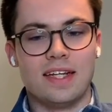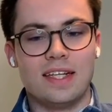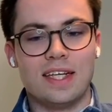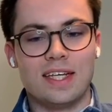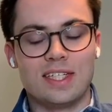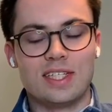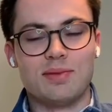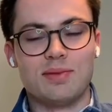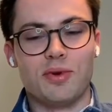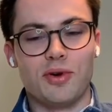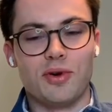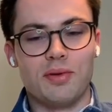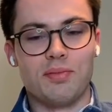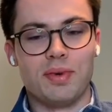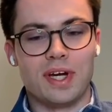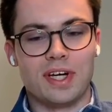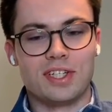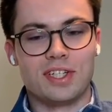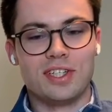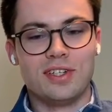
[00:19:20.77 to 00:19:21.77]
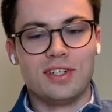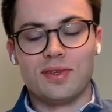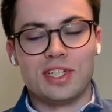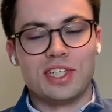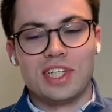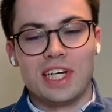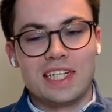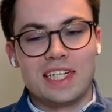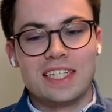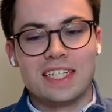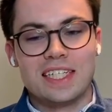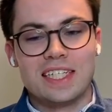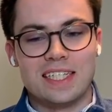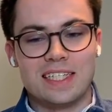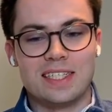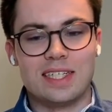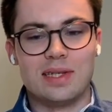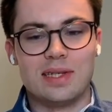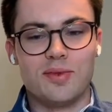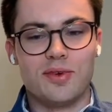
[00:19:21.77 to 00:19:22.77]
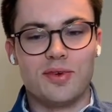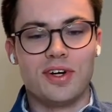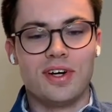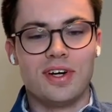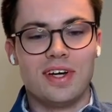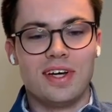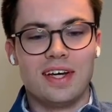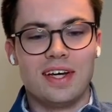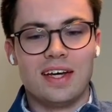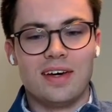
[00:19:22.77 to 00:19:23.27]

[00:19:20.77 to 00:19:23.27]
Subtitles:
this burnt picture, which doesn't exist anymore,